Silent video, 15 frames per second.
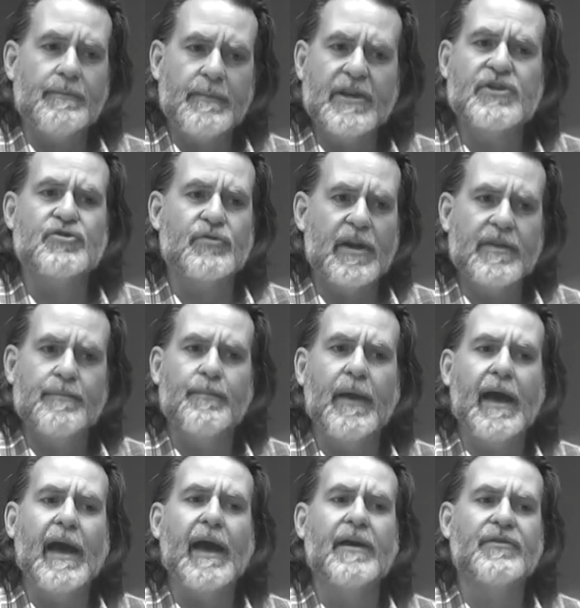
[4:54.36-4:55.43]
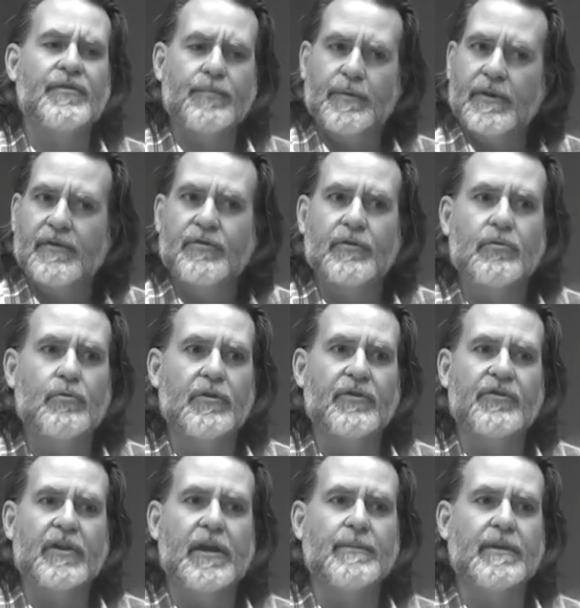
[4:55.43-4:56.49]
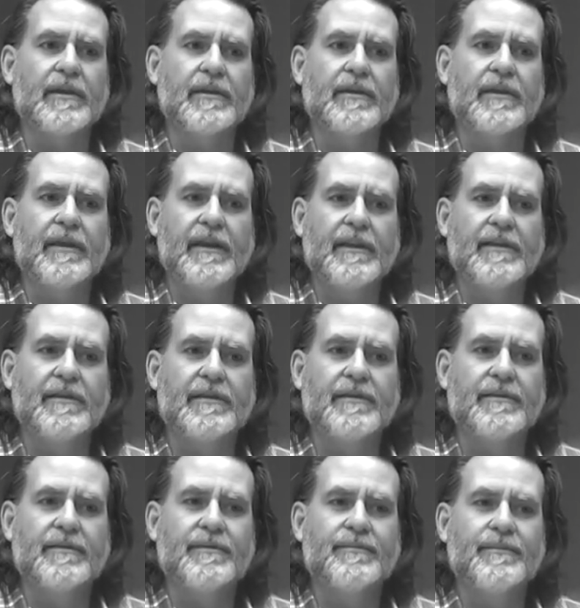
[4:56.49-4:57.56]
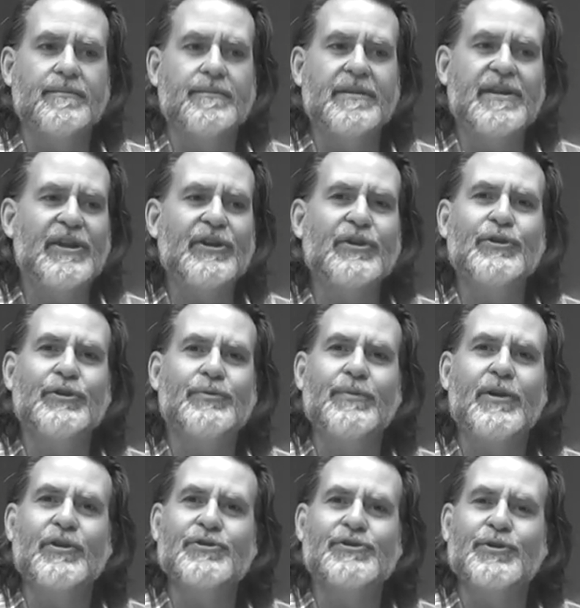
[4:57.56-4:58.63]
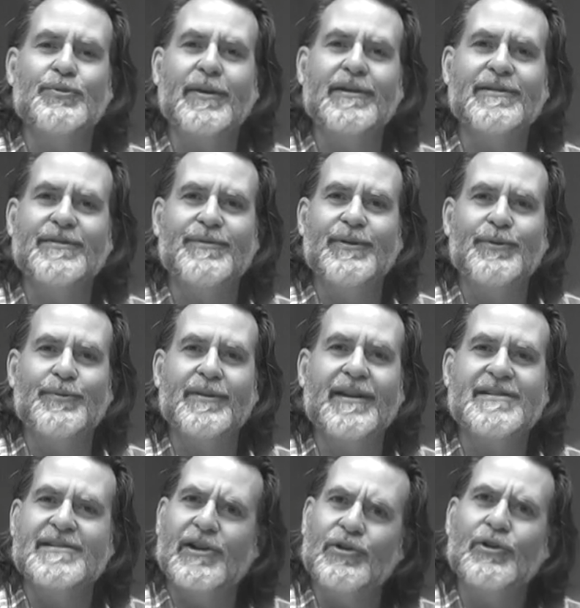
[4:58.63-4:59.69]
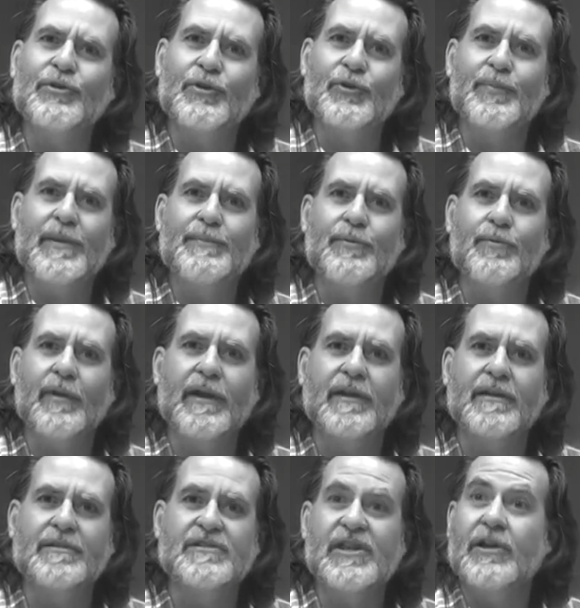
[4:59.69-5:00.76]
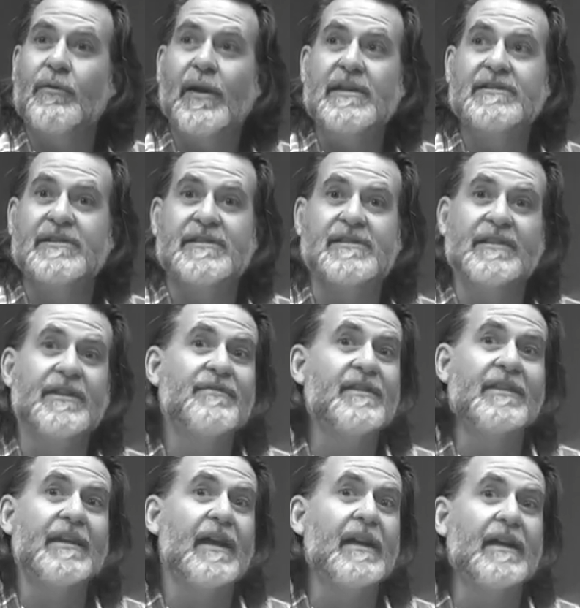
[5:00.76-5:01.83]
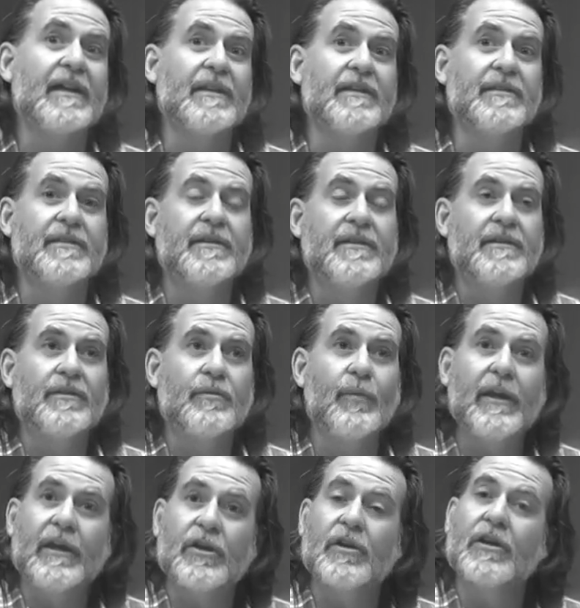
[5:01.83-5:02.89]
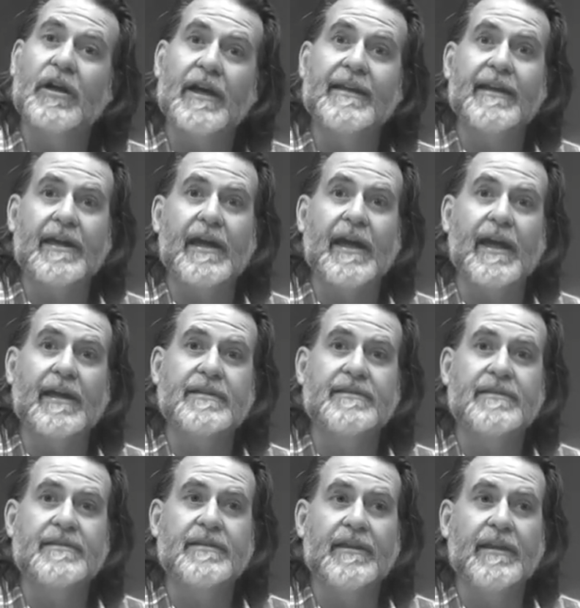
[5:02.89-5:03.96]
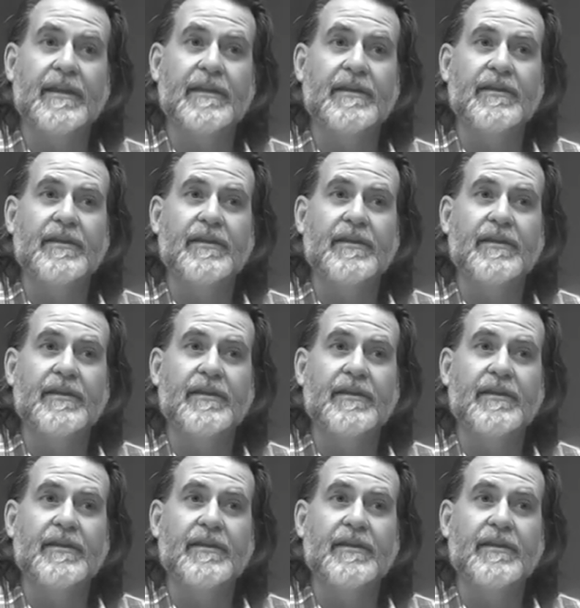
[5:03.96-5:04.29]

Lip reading: make straight the paths because the Lord is coming. And With the interlude, we go so quickly we don't realize how long those people waited. Generations lived and died waiting on God to act. And